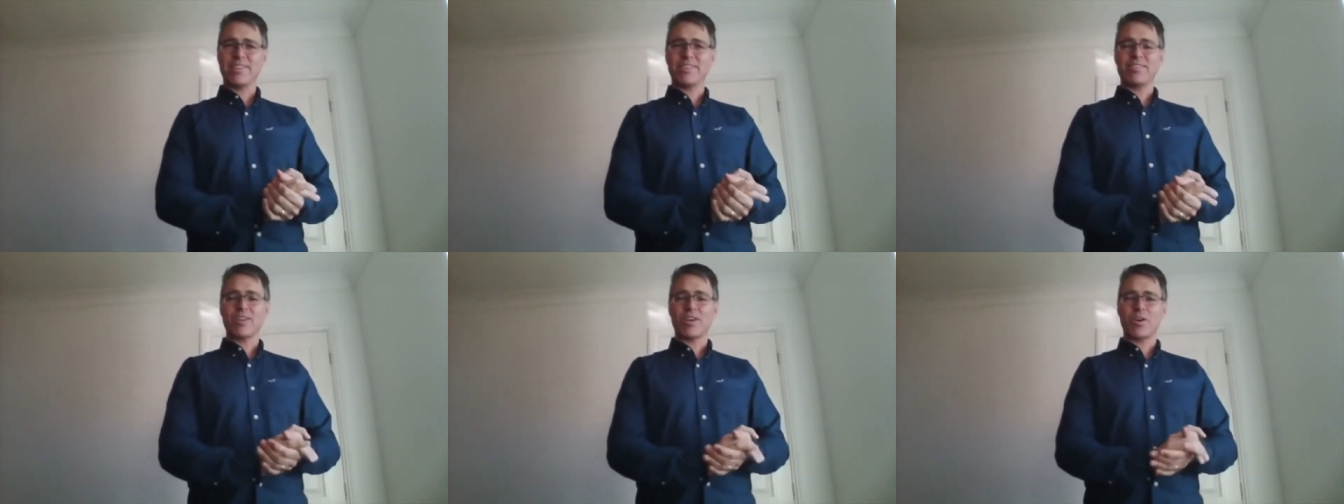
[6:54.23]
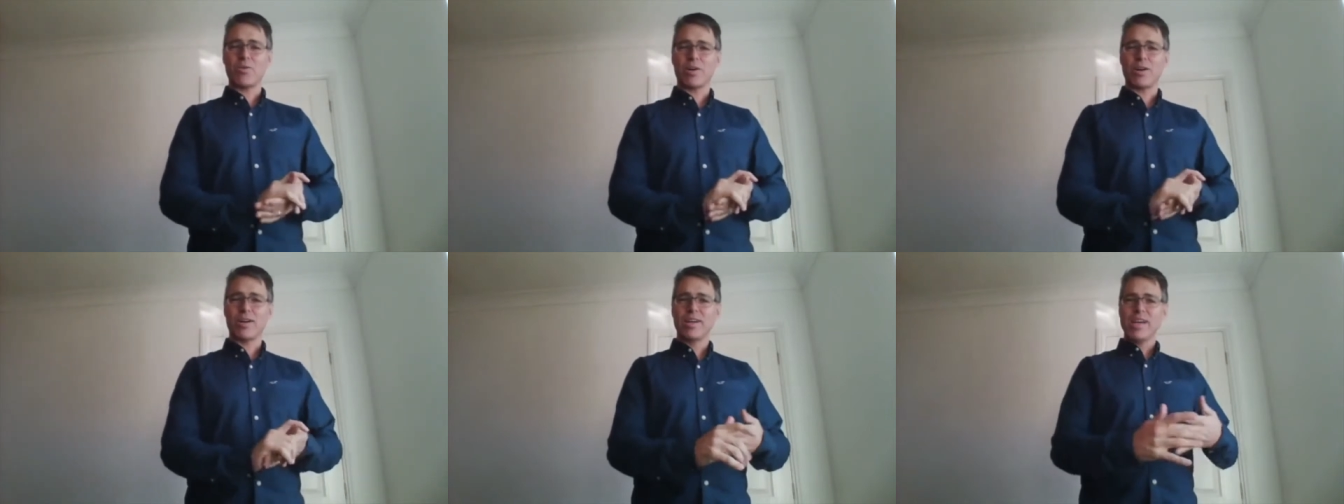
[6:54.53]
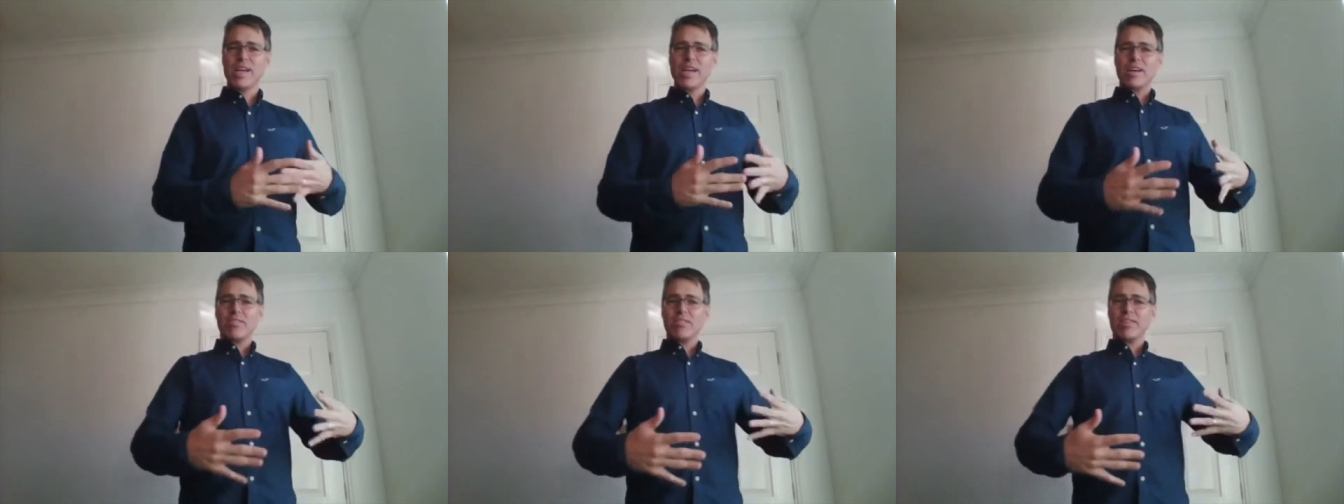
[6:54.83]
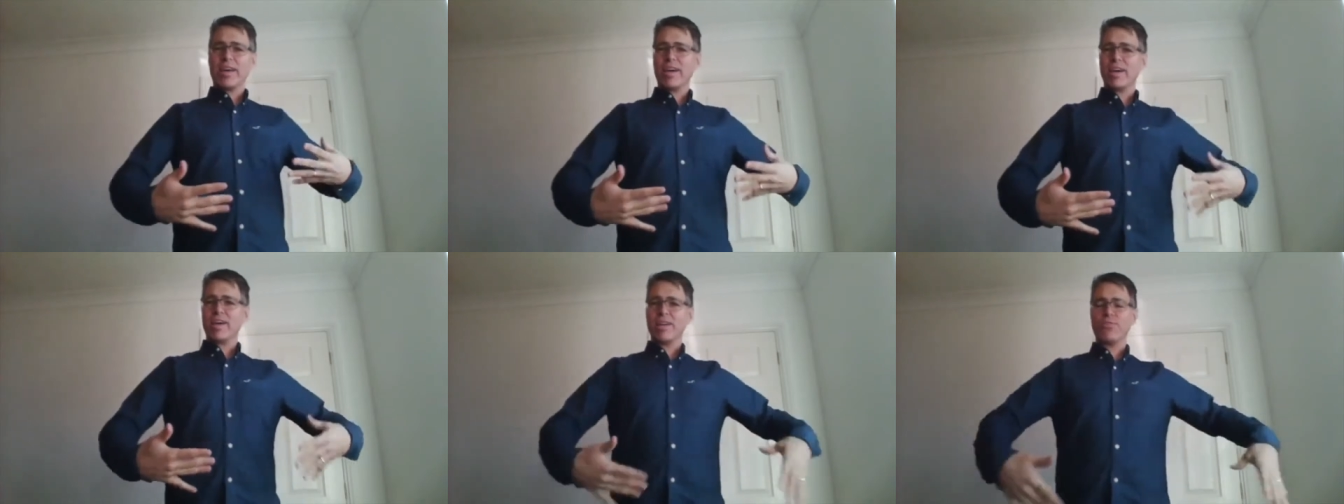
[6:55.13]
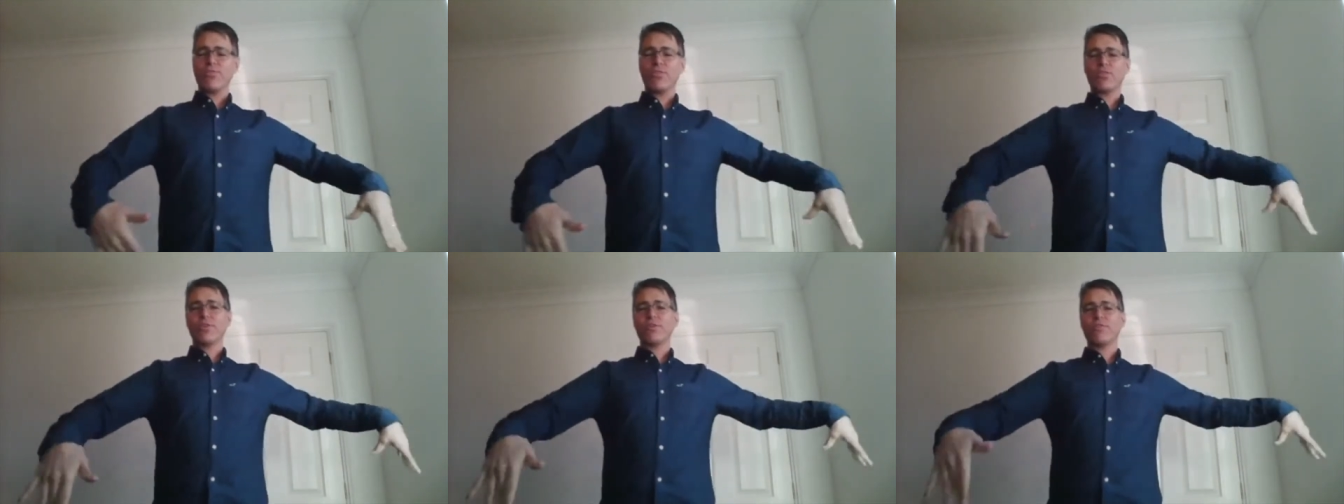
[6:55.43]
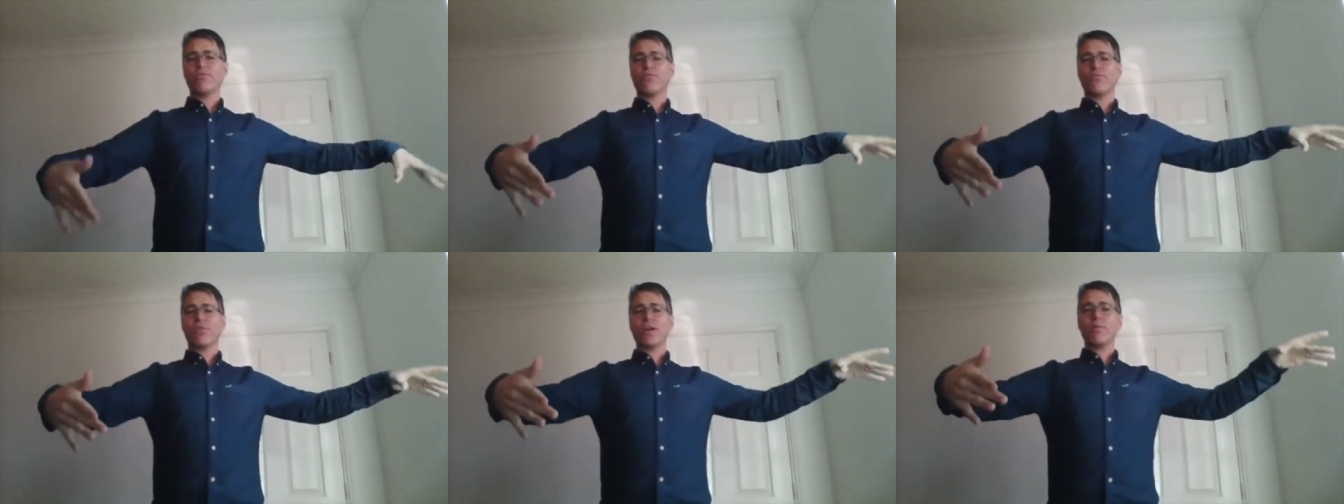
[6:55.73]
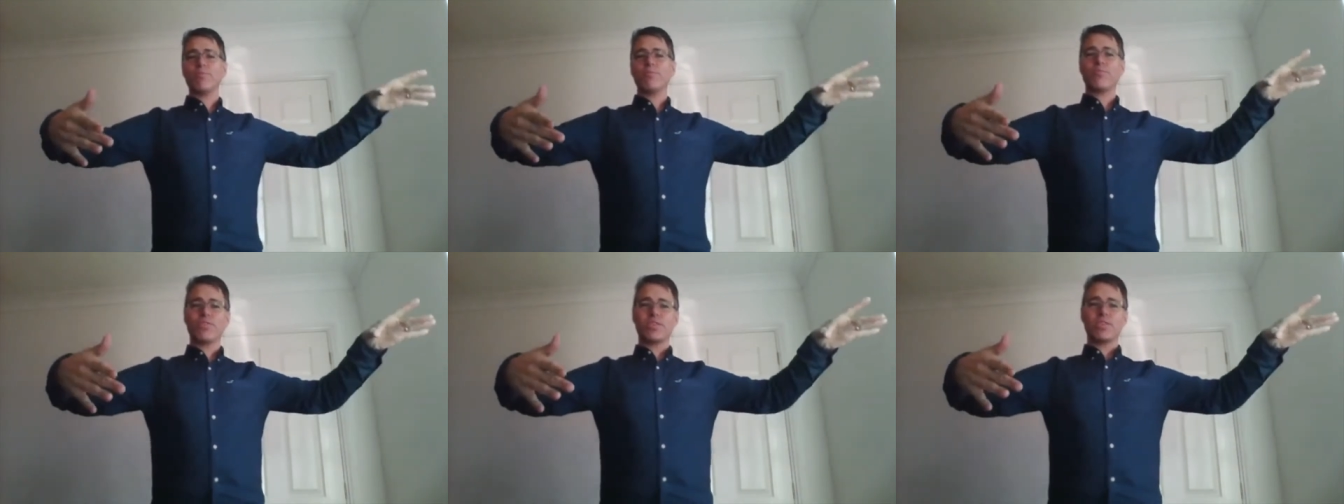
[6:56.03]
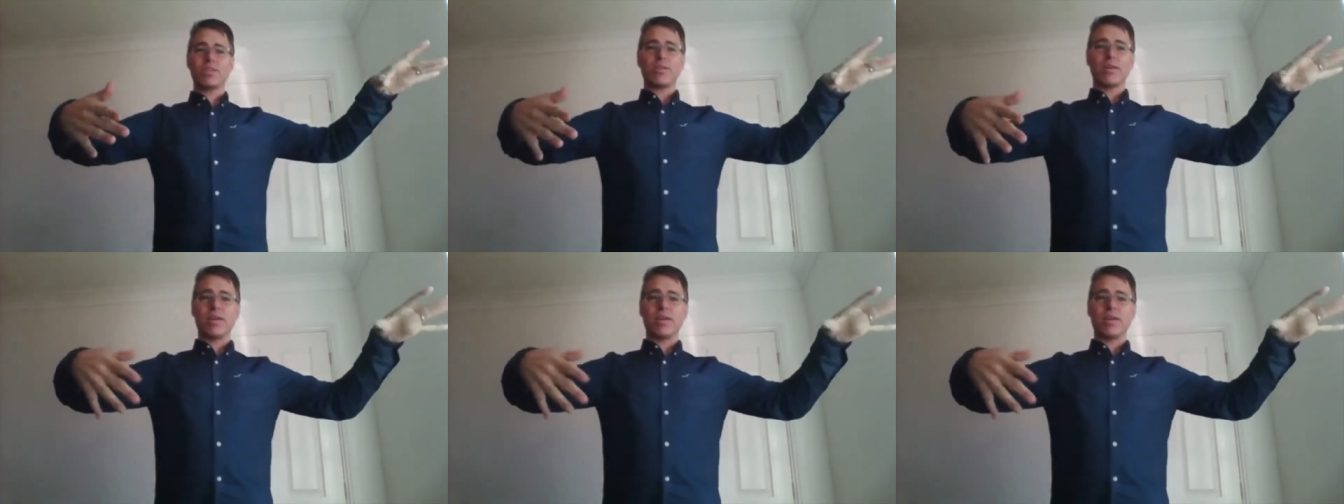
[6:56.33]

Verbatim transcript: So, uh, so yeah, and if you're in frame for,